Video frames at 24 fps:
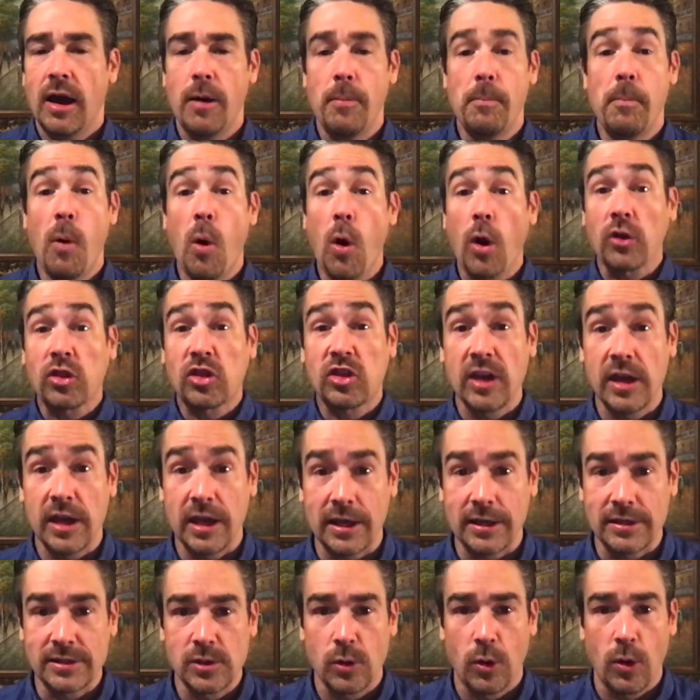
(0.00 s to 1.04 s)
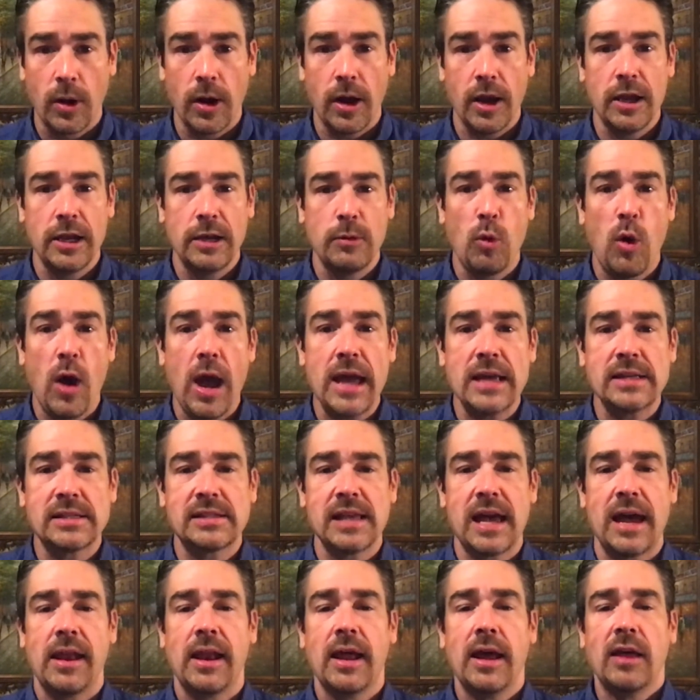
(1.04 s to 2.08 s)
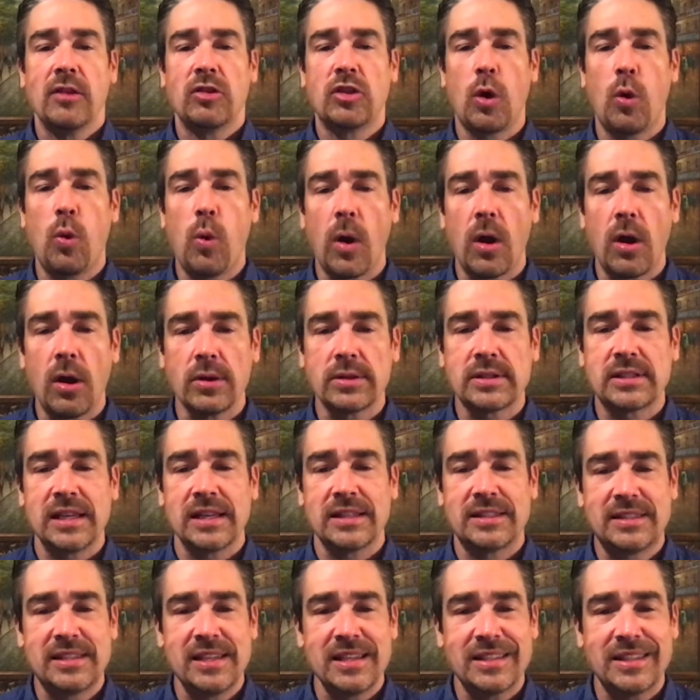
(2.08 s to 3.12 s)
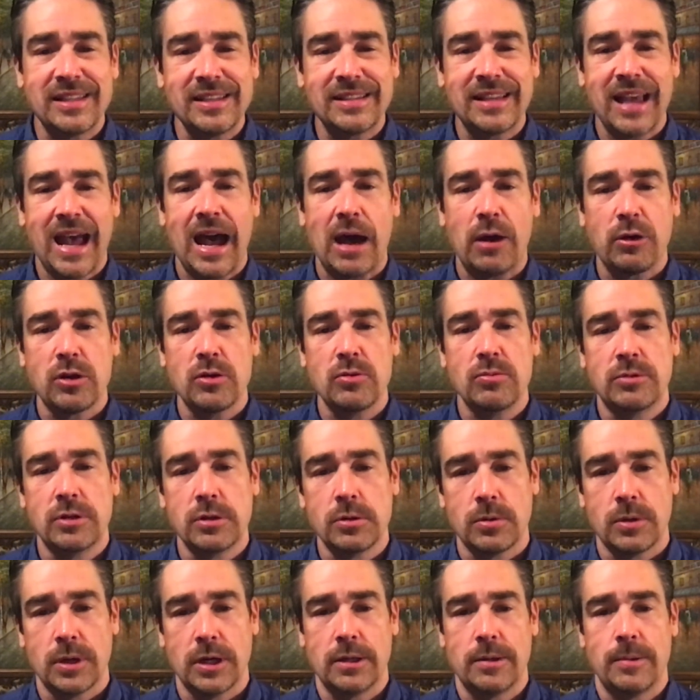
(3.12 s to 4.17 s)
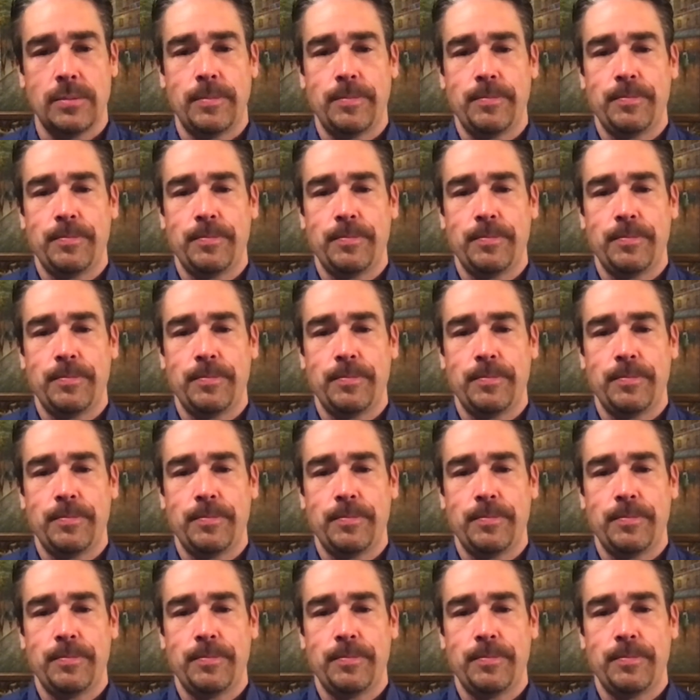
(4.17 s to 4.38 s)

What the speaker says: more things, or in ways that the world says, this is how you do it.